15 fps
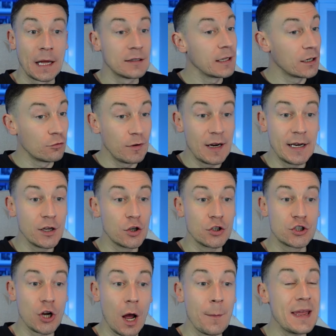Did a really good
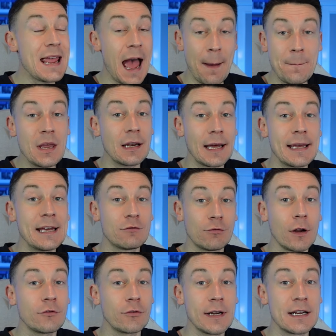job. He emulated
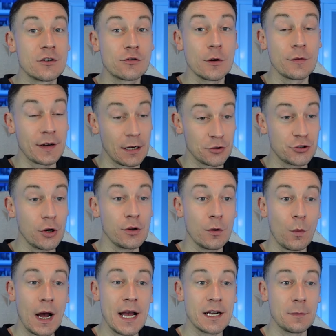Rodri, in truth, and I'll show you
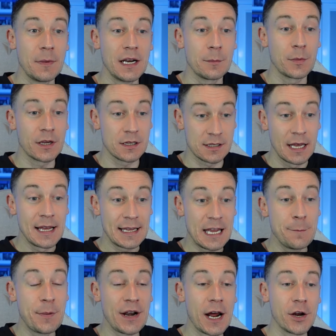why in a minute, because
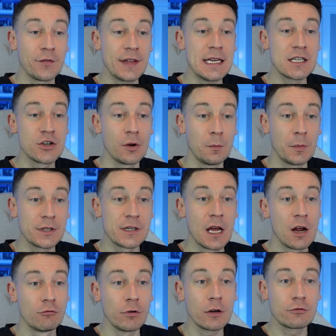keep an eye on these numbers.
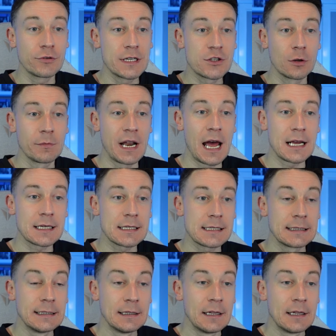Rodri's up next.